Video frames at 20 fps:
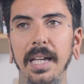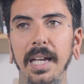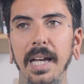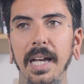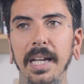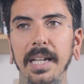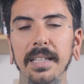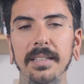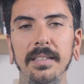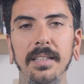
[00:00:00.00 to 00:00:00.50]

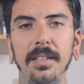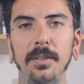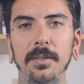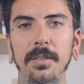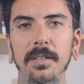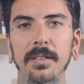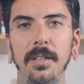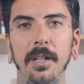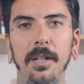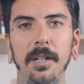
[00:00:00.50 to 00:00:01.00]
I guess it all
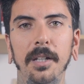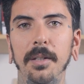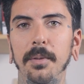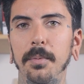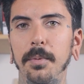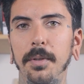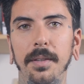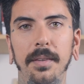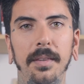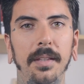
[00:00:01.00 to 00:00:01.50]

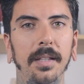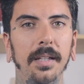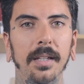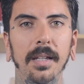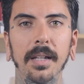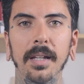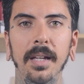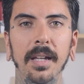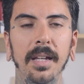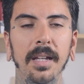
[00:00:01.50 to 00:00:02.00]
started with
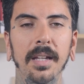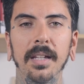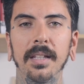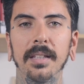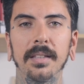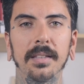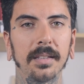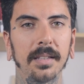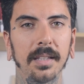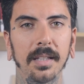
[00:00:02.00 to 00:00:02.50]
like
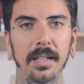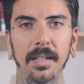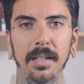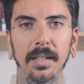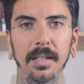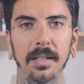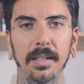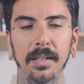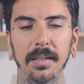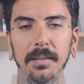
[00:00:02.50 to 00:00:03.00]

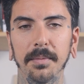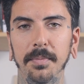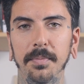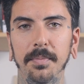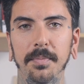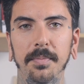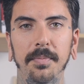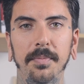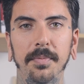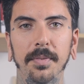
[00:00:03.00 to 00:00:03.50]
the
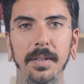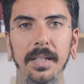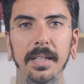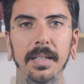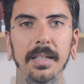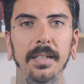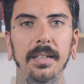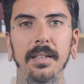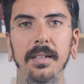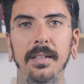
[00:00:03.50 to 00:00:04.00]

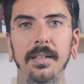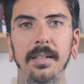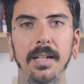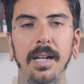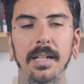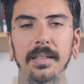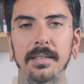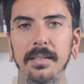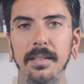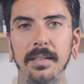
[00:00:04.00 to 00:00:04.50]
friggin'
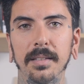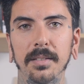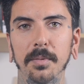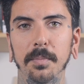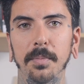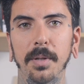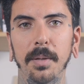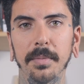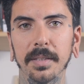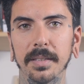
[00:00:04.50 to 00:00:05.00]
Nazi
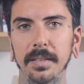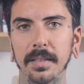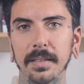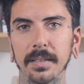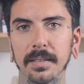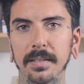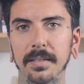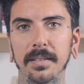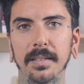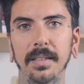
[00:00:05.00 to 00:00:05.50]

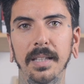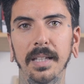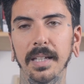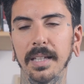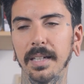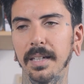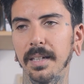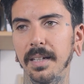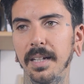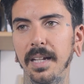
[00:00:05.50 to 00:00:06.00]
supremacists
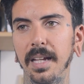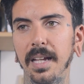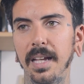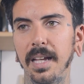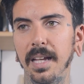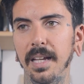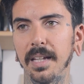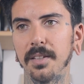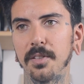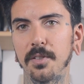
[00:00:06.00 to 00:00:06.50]
that
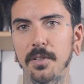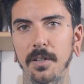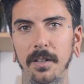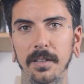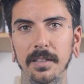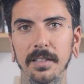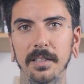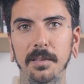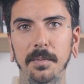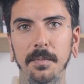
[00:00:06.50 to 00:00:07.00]
at
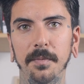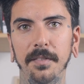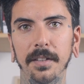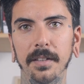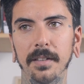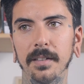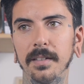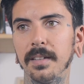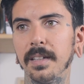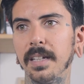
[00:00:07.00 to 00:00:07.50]

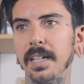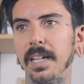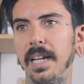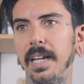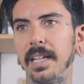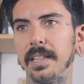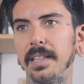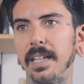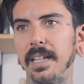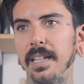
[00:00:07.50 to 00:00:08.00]
Charlottesville,
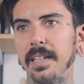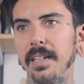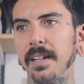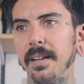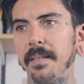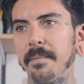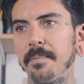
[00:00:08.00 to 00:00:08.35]
and then